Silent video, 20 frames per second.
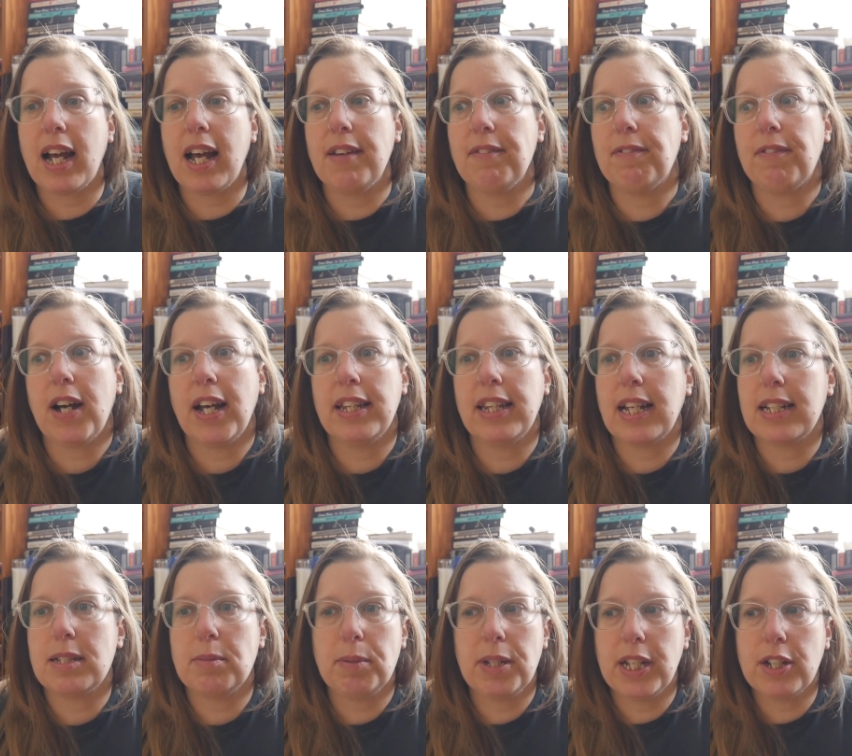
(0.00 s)
I find that
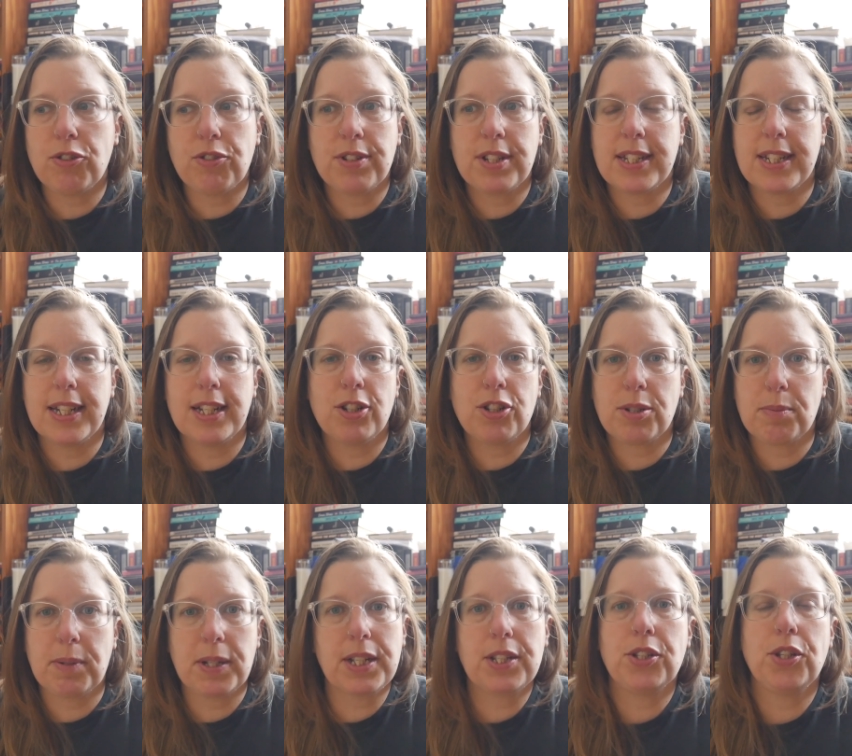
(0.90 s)
to be interesting. Just
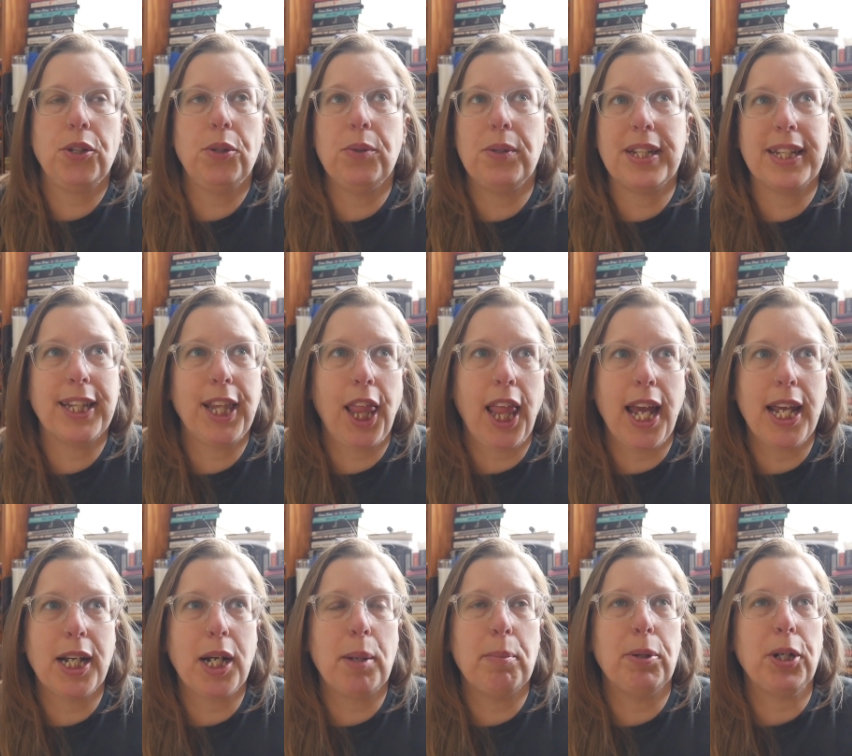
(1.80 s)
because you didn't
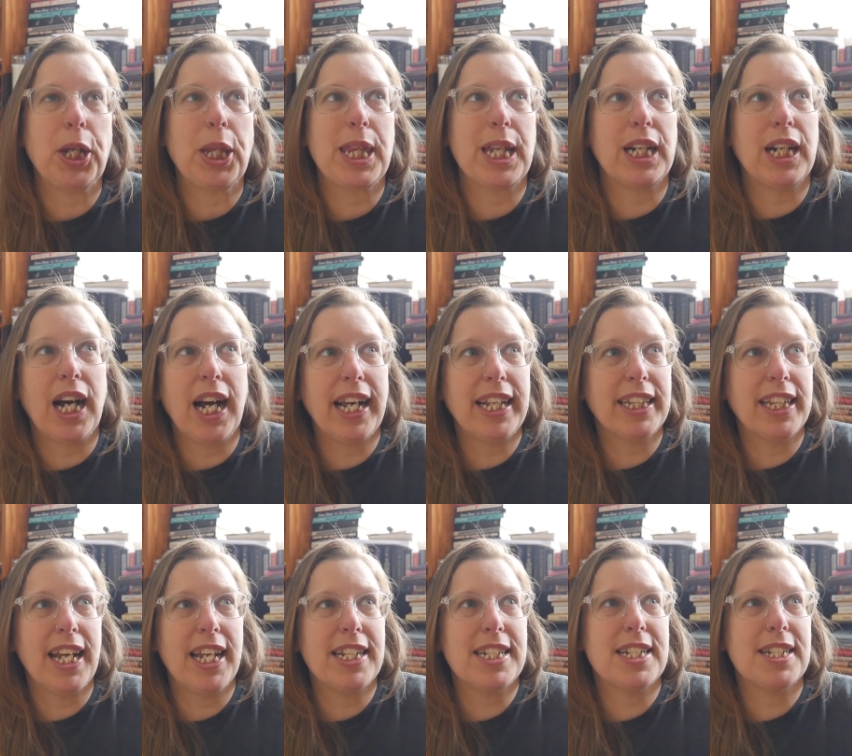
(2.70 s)
like a book that I
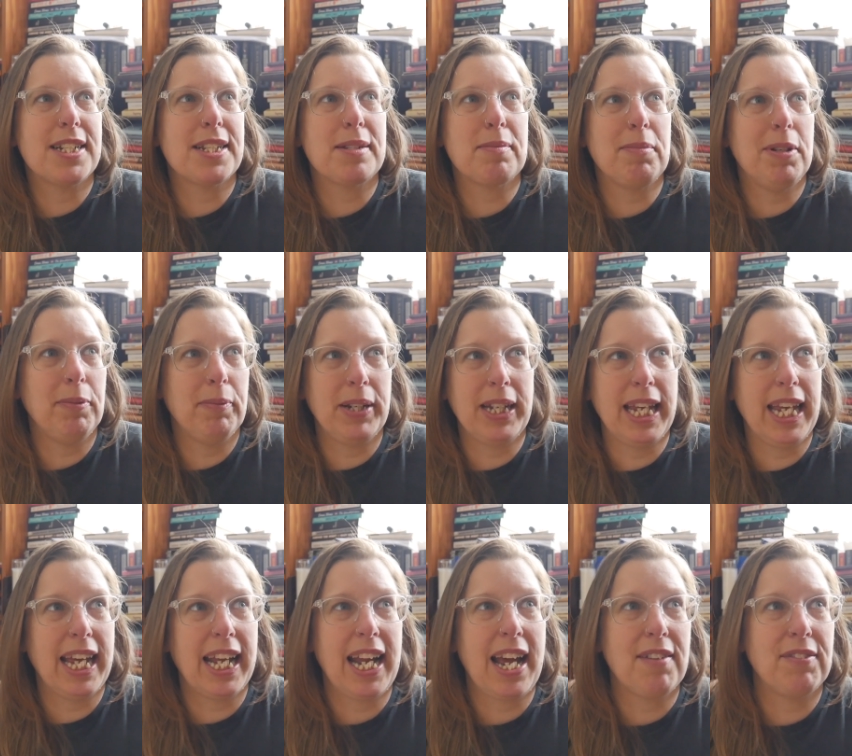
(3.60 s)
liked doesn't mean we
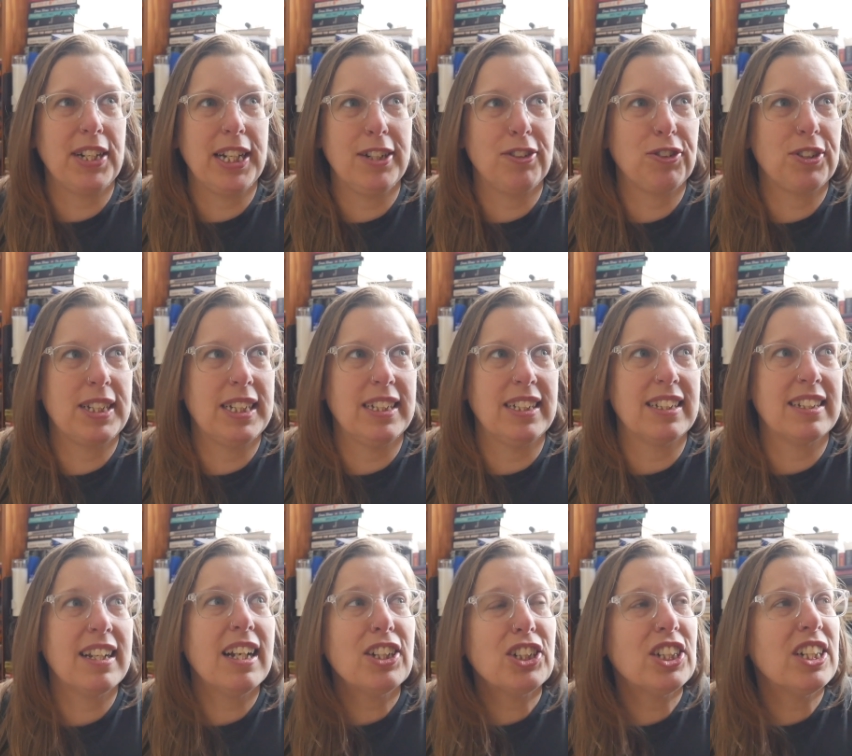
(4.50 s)
can't have an interesting
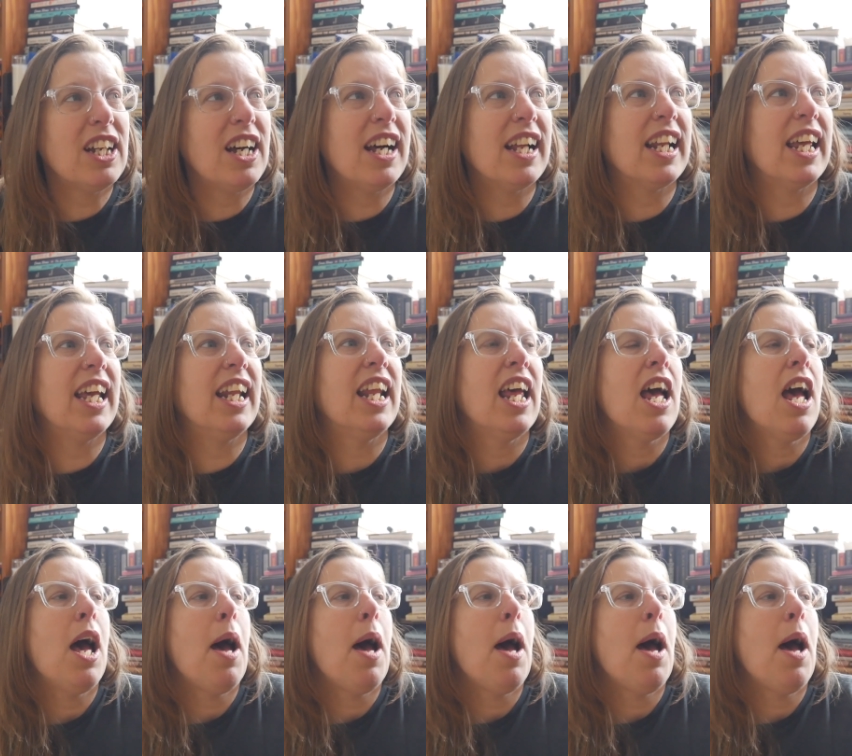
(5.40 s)
discussion on it.